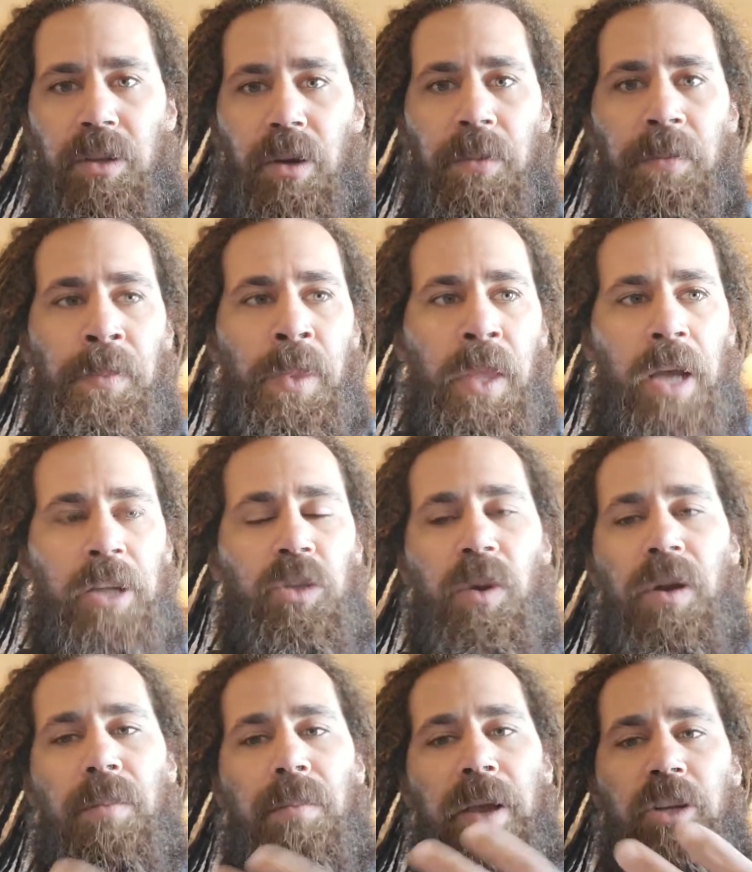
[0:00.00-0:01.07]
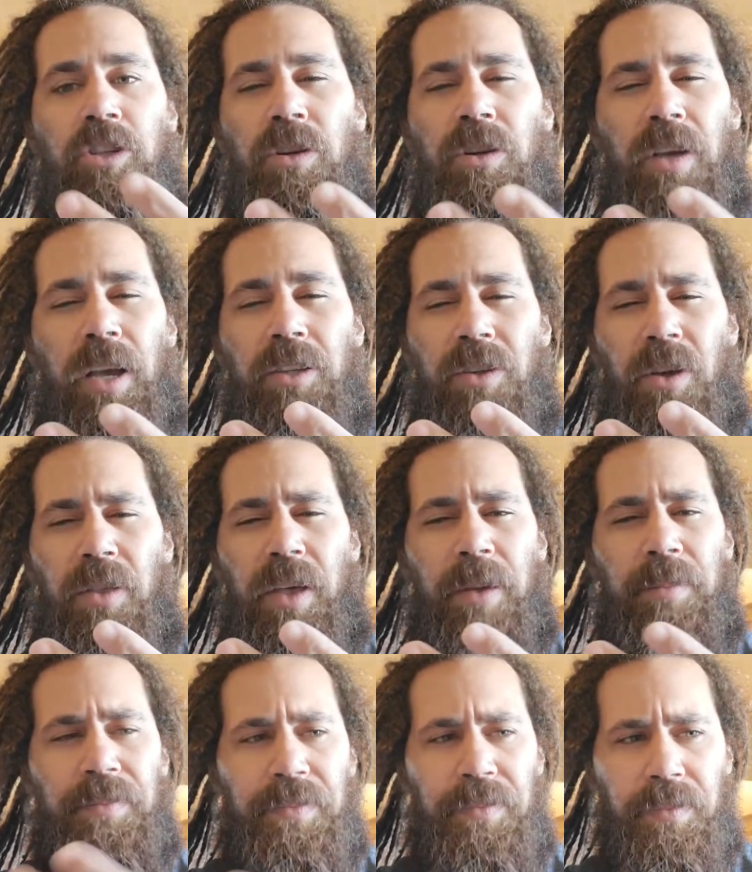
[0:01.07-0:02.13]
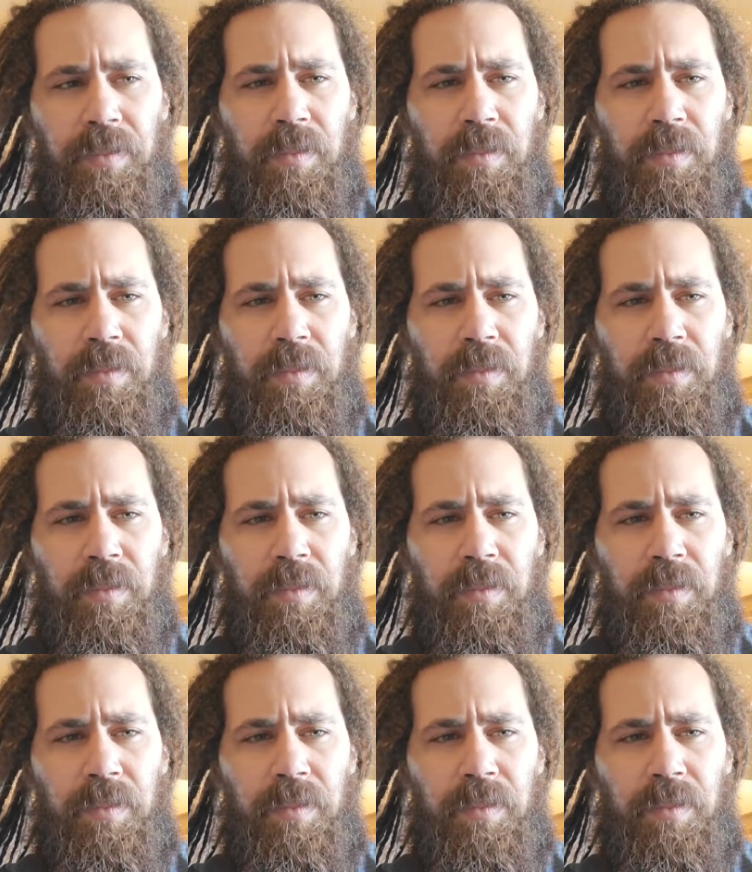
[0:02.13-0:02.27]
So I just want to make sure you guys know that.